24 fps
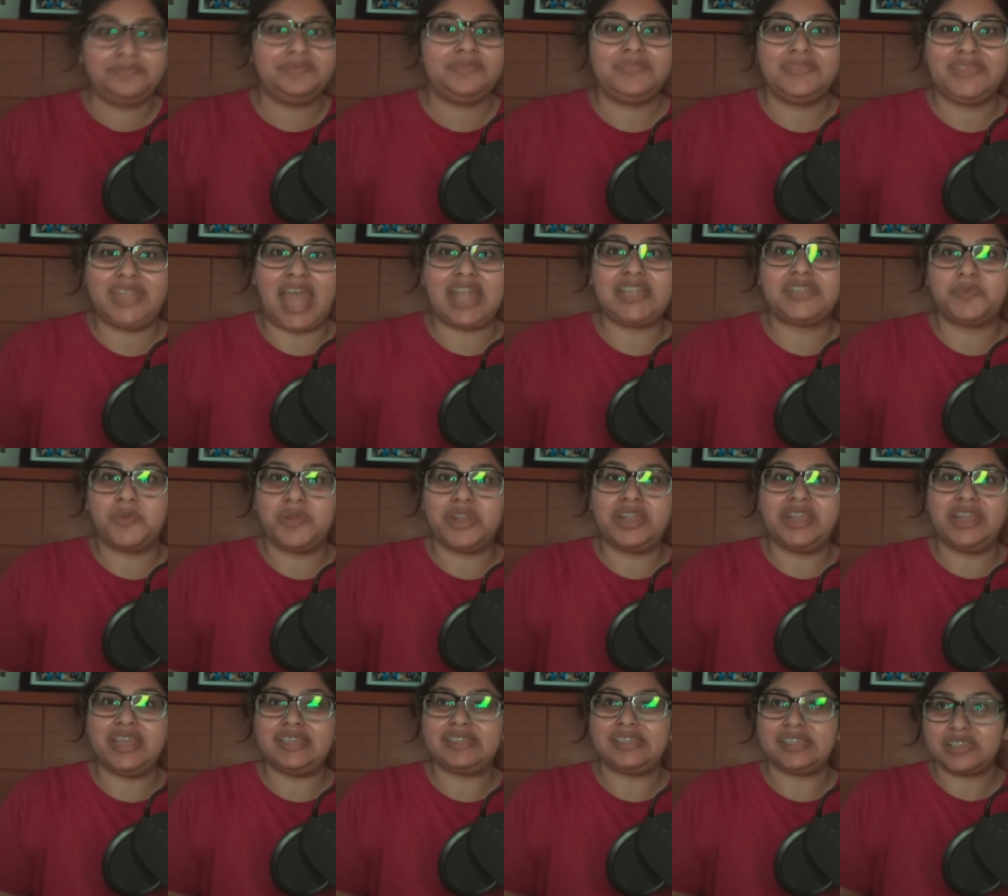that's what it
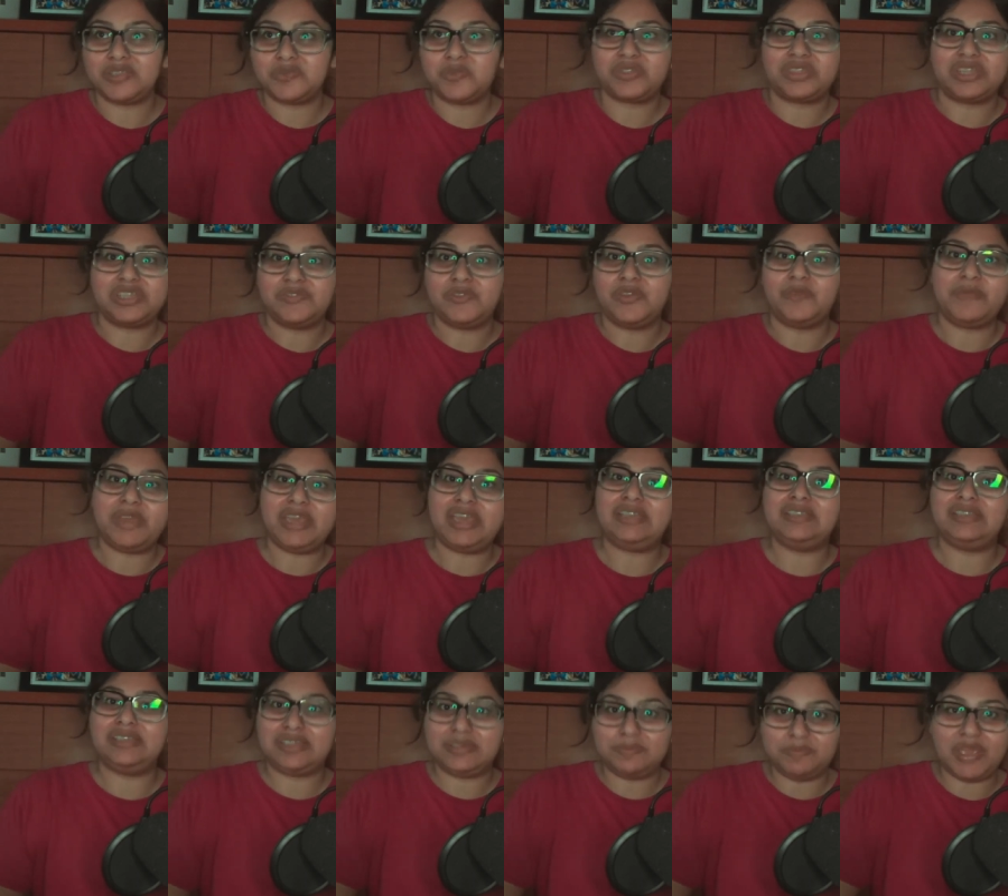is. This is what this film is.
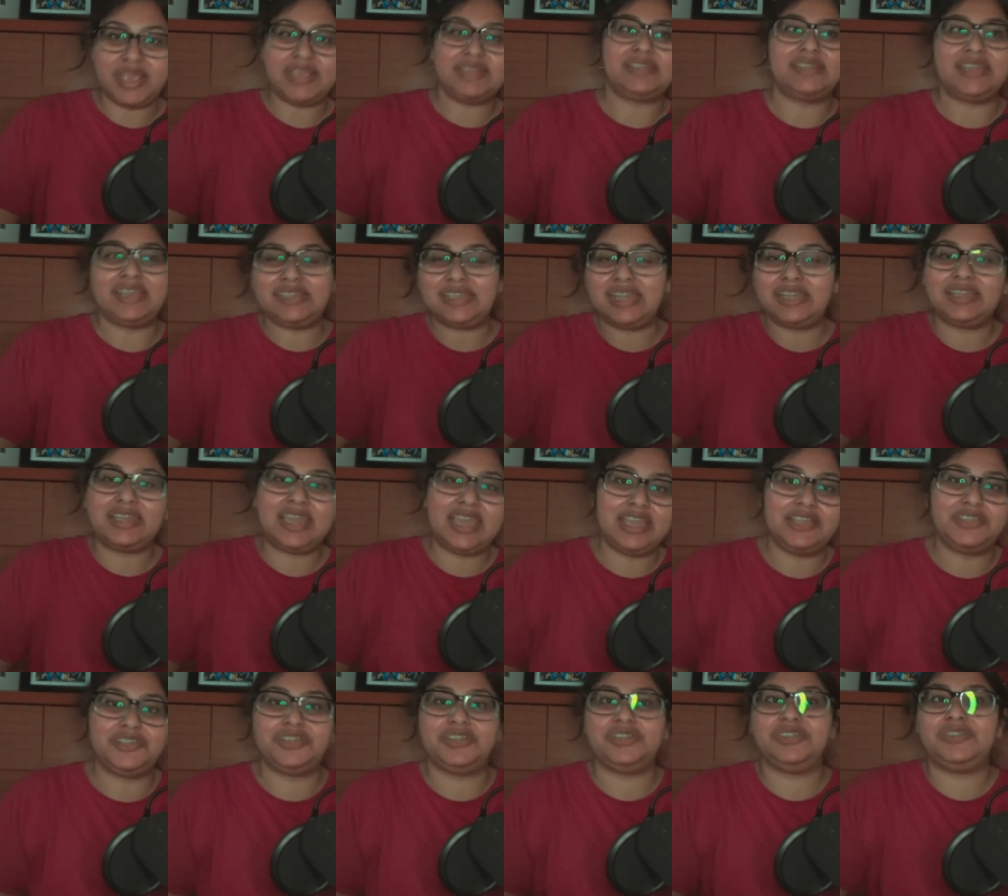It's basically a
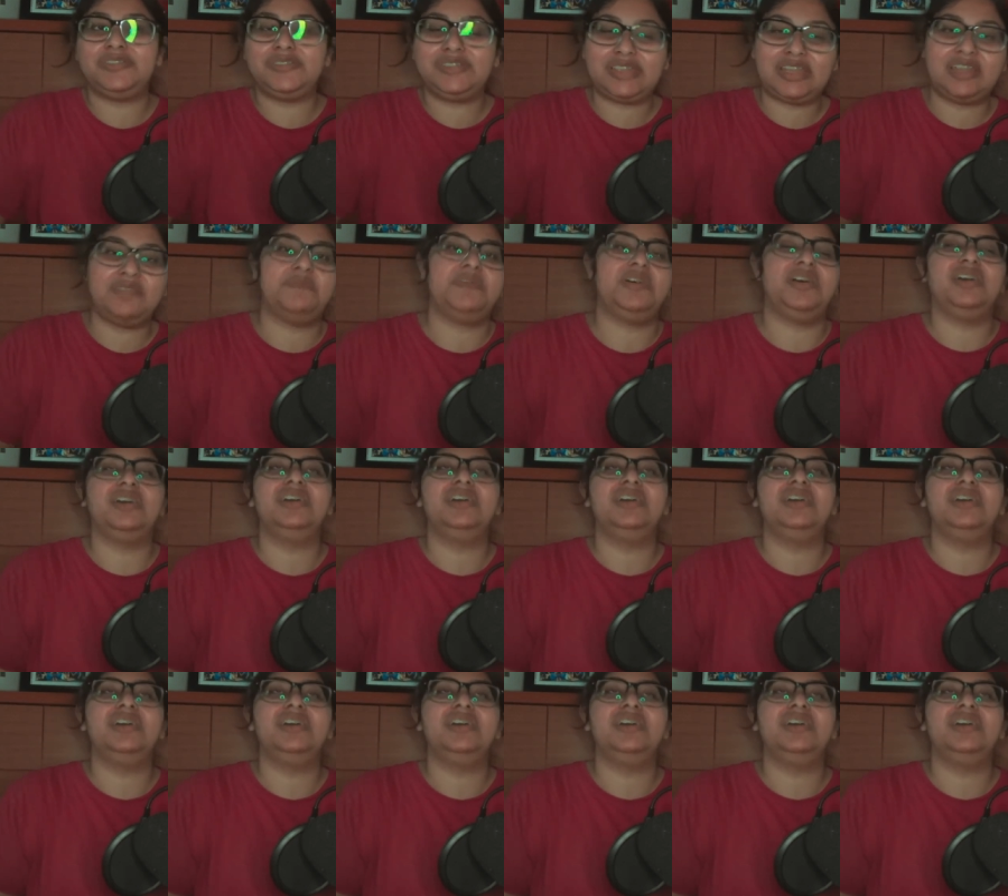dedication to cinema.